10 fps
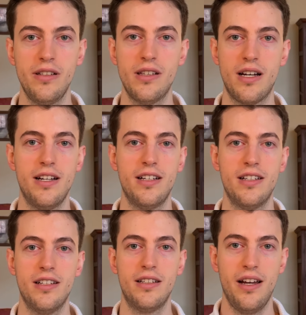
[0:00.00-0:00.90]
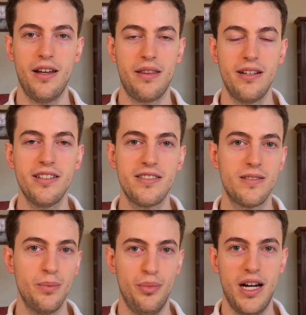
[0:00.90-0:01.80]
like it. I think it's the
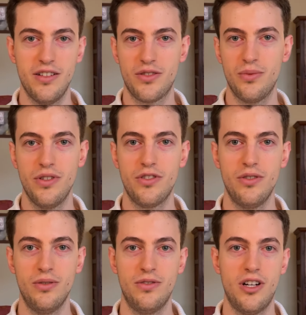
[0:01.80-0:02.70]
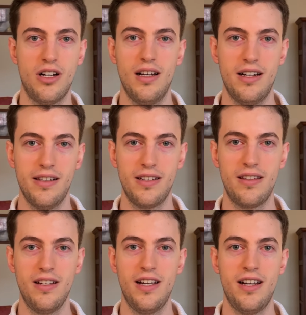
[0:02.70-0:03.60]
best one so far. I like the
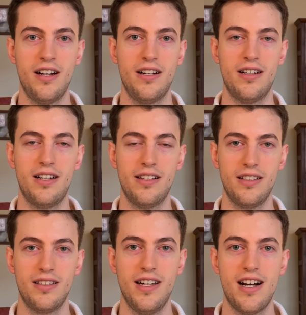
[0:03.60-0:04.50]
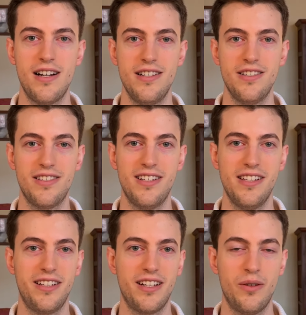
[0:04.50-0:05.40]
hair, I like the eyes, I
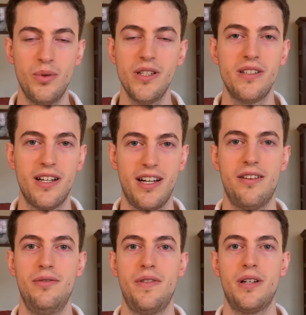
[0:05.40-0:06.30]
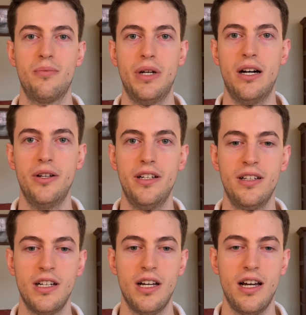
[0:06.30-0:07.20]
like I really like everything about it.
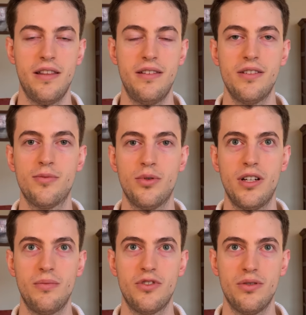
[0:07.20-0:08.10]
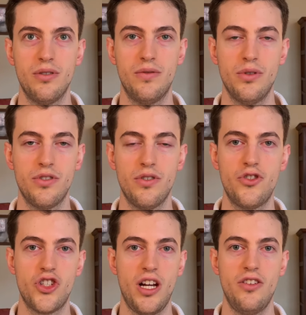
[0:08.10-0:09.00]
At this point, I'm sort of also
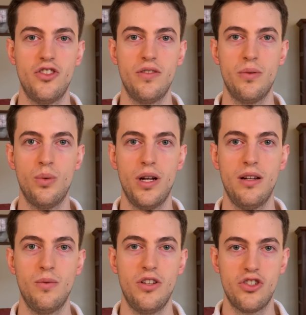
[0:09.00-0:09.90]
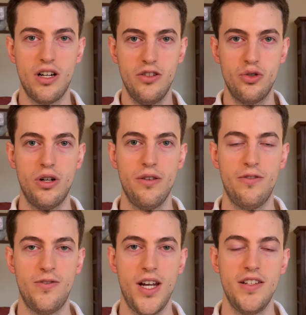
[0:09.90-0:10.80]
changing the way in which I draw the
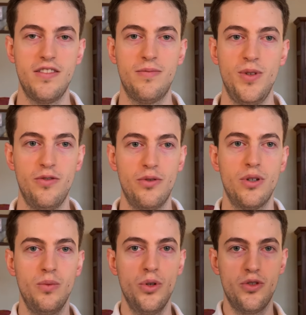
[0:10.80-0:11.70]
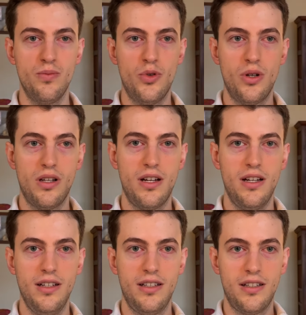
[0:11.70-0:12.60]
face. If before it was more
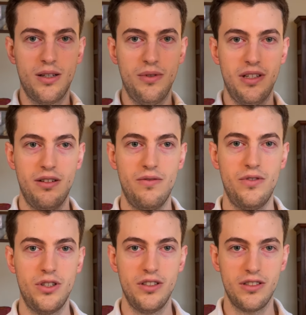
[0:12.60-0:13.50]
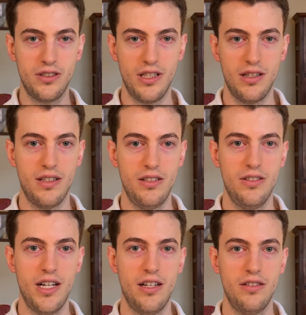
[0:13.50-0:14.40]
like coming down vertically and then you
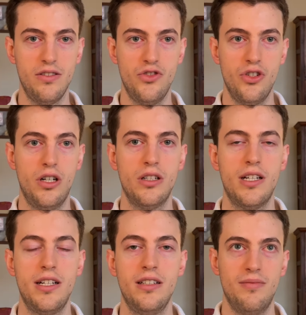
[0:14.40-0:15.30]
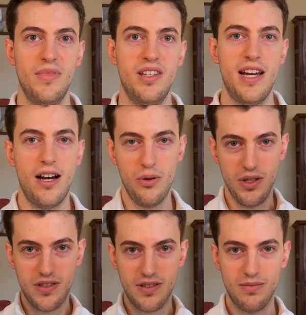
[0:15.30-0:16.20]
had the jawline, now
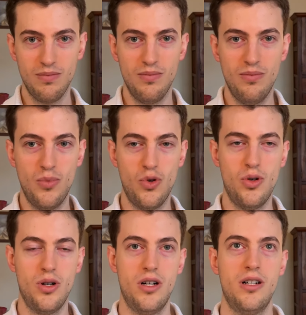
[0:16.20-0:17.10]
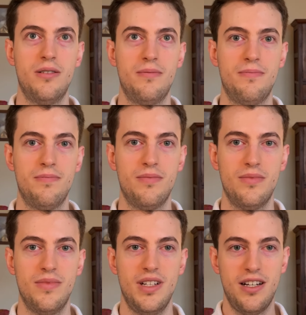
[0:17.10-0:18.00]
it's more,
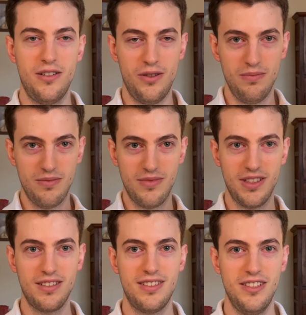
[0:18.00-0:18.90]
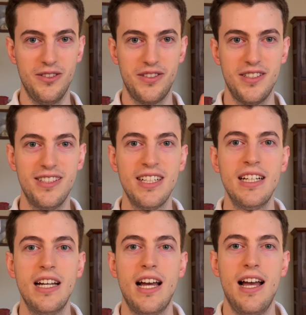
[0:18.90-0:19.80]
I don't know, like tilted,
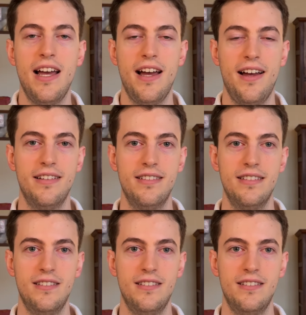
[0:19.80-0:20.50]
and